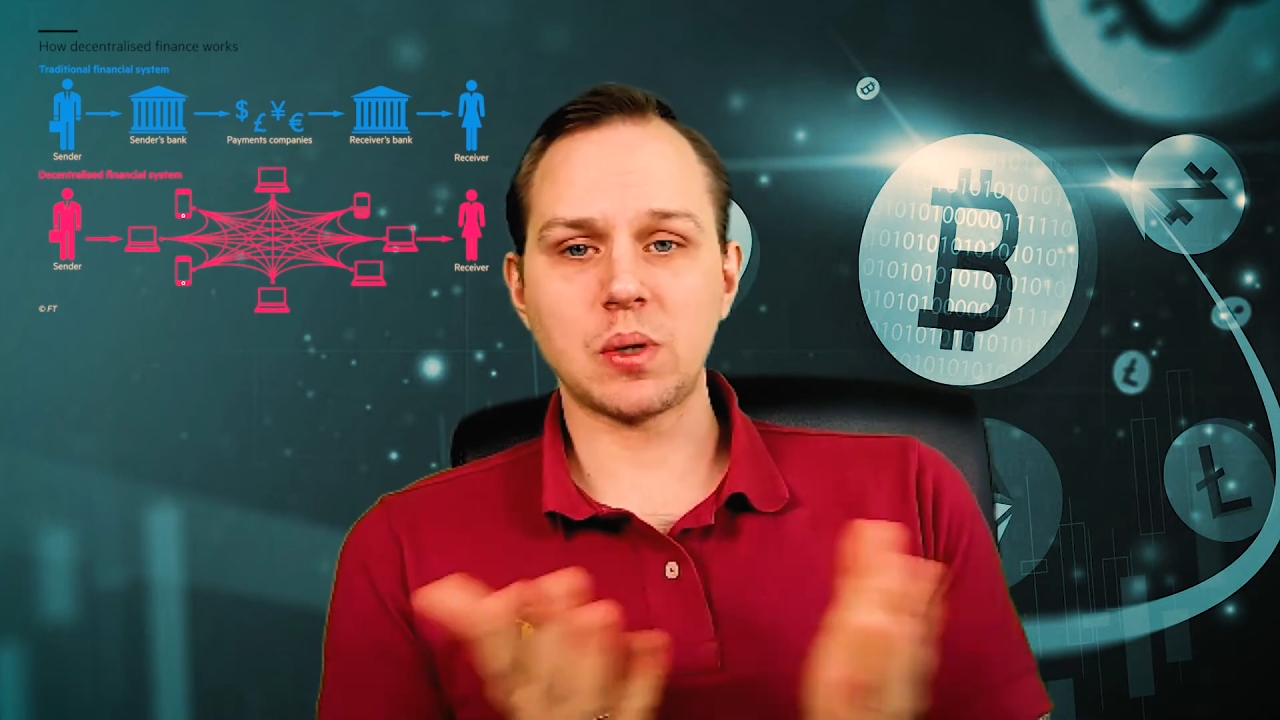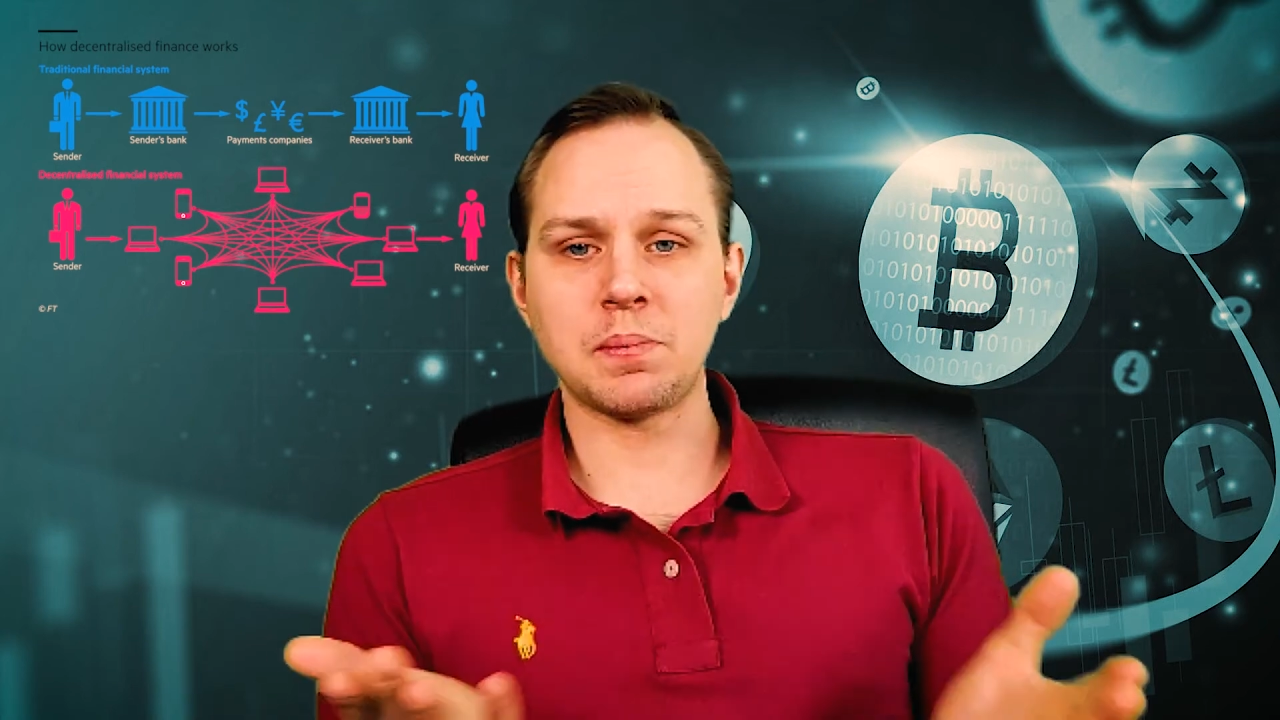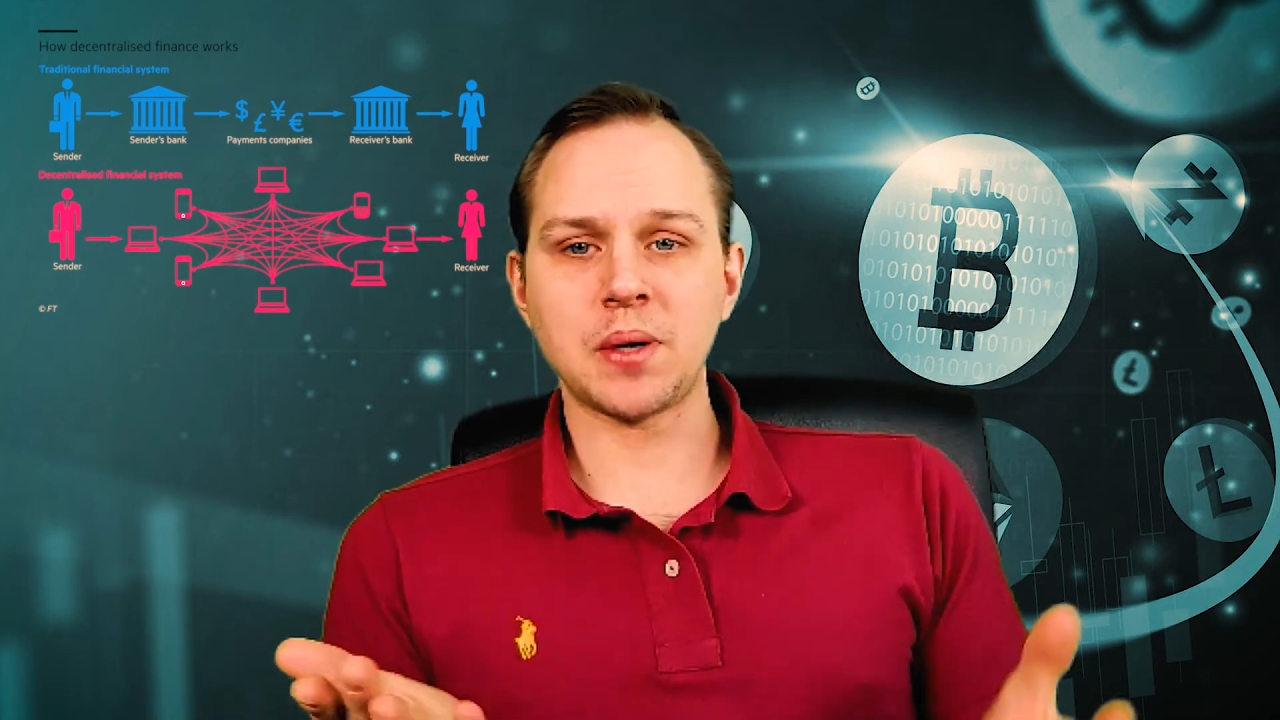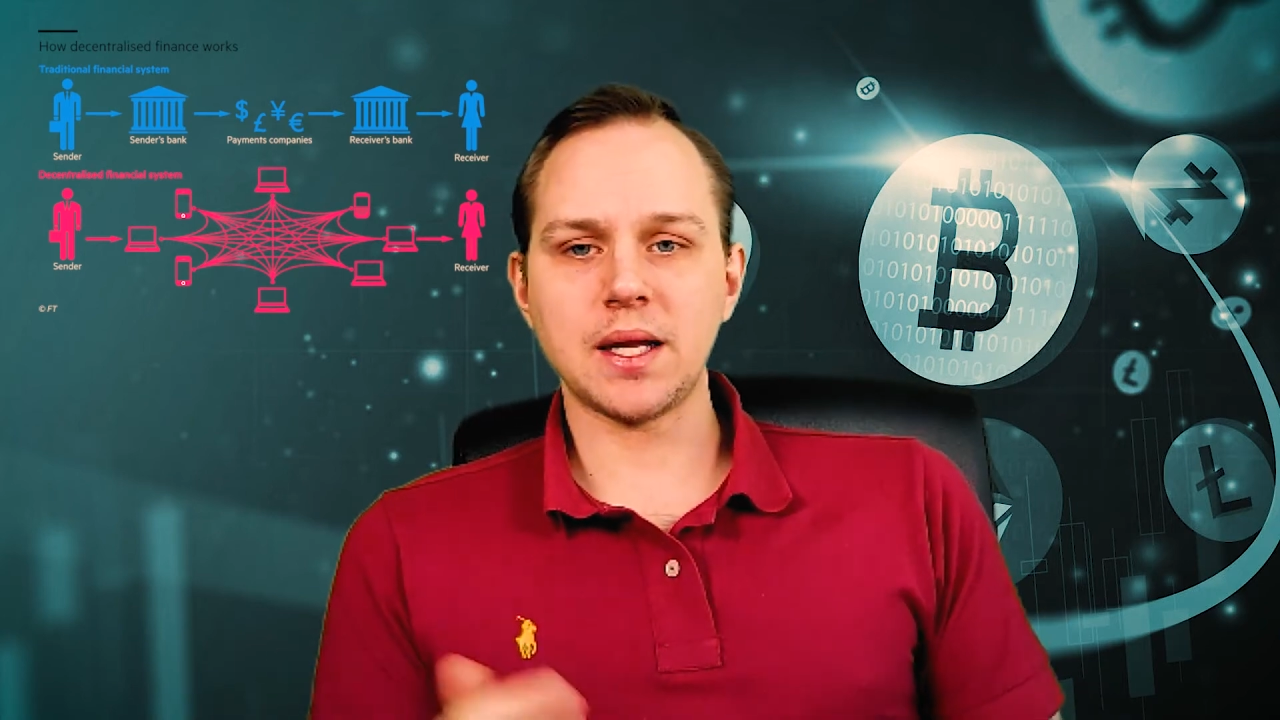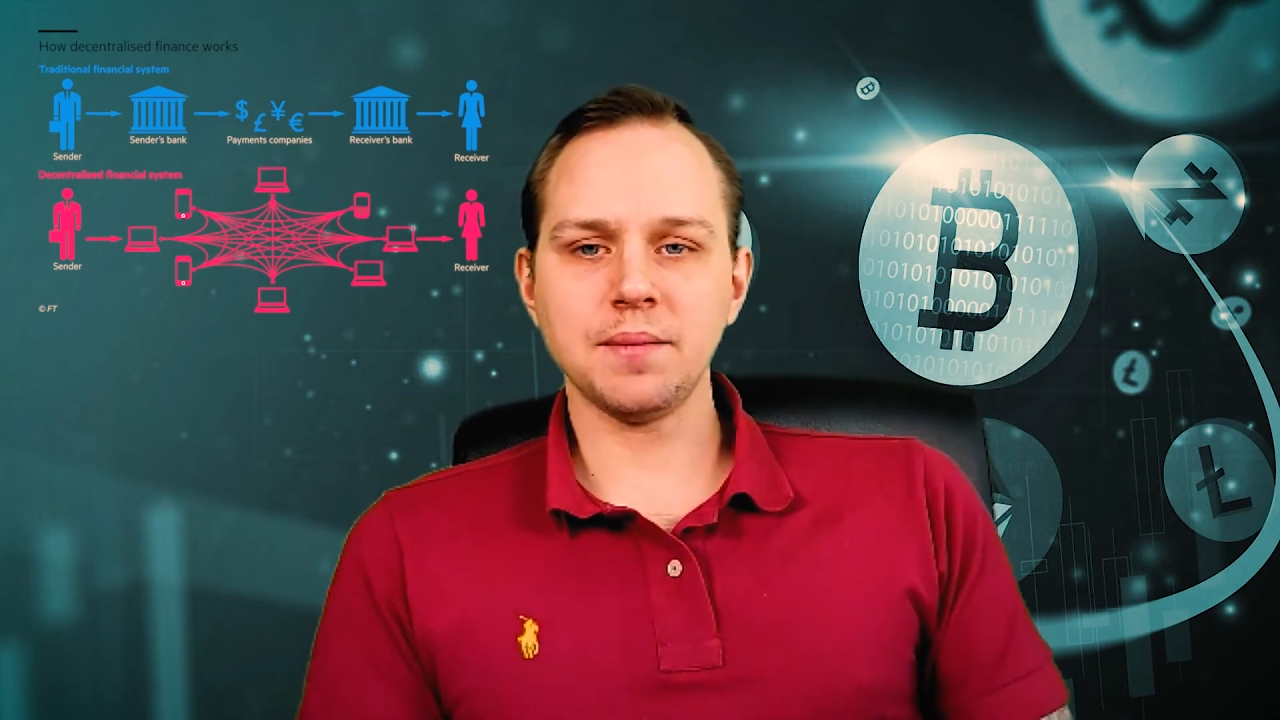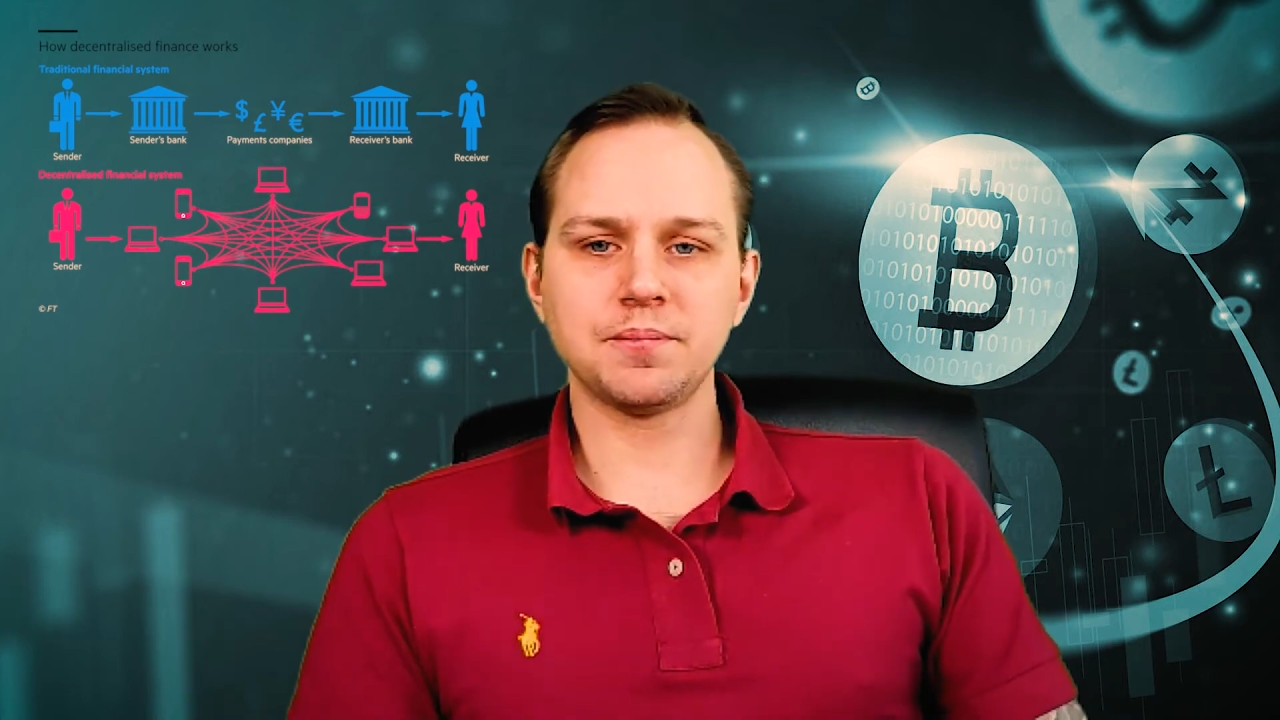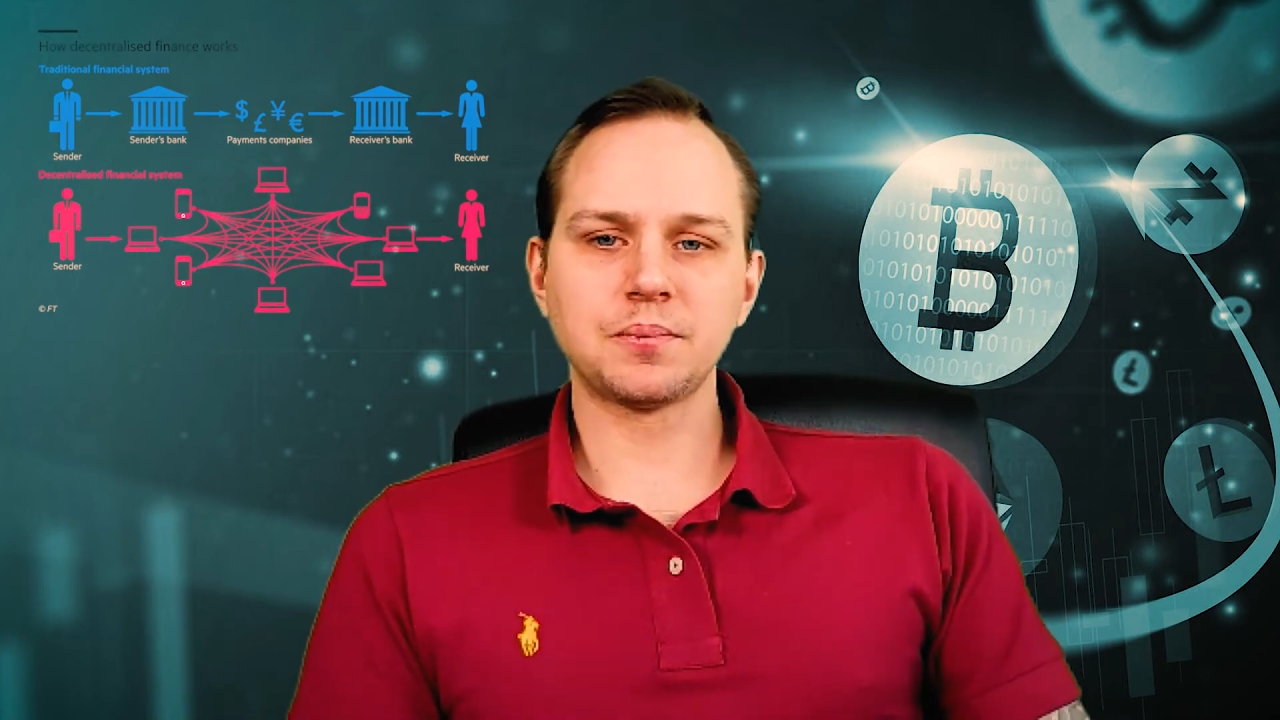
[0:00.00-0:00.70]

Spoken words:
will play.